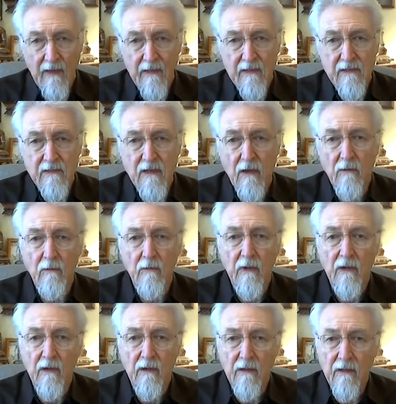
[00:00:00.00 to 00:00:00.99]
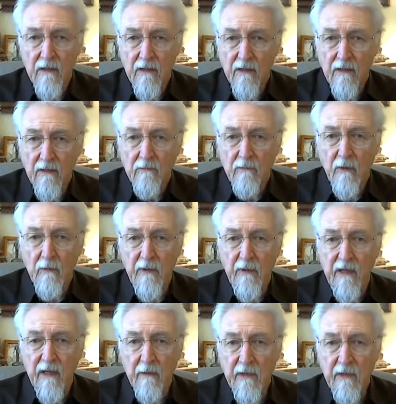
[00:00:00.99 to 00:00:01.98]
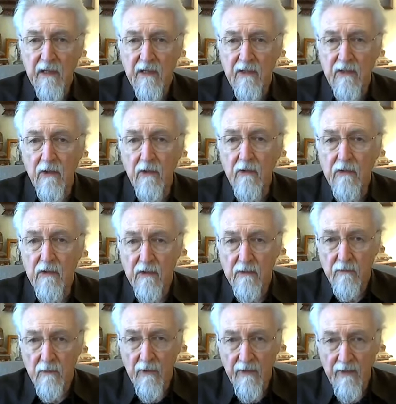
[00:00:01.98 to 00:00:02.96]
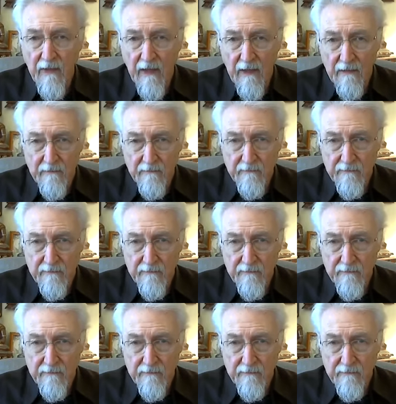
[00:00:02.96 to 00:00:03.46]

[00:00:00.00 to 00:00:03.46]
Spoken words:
So we're becoming in union with that.